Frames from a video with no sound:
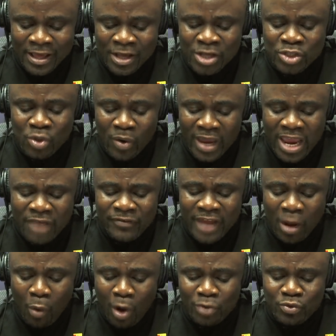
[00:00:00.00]
So if they
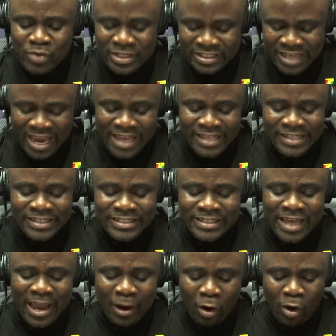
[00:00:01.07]
want to change
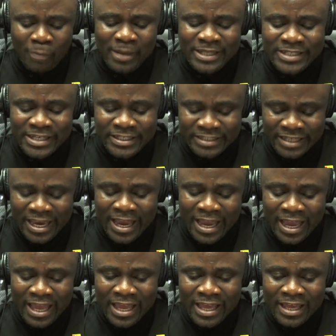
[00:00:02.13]
a committee
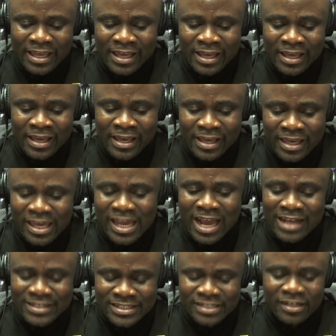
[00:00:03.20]
chair, he
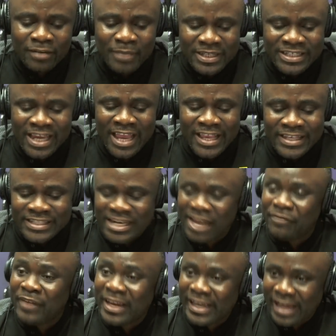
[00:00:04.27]
can still be changed
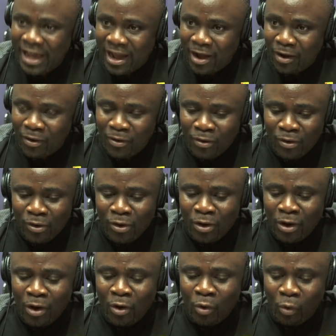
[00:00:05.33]
even now.
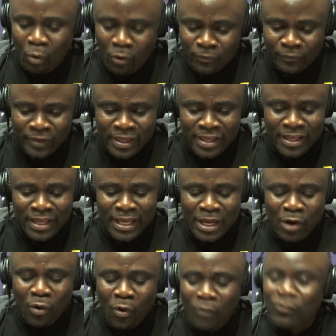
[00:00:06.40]
Kofi
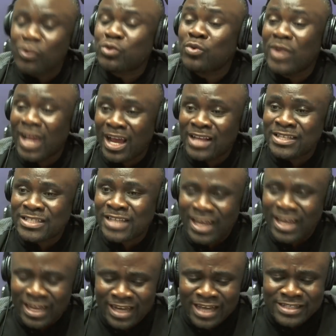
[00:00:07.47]
Ofosun cancer
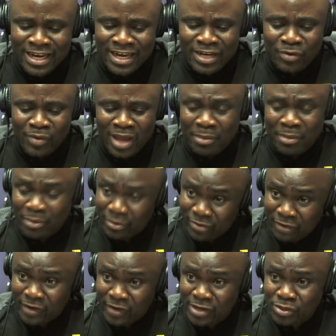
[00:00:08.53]
and assigned the way, but in
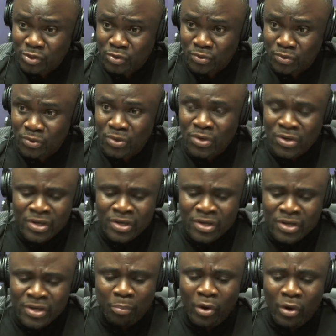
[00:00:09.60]
reference to
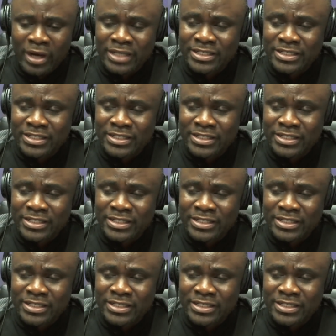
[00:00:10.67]
the point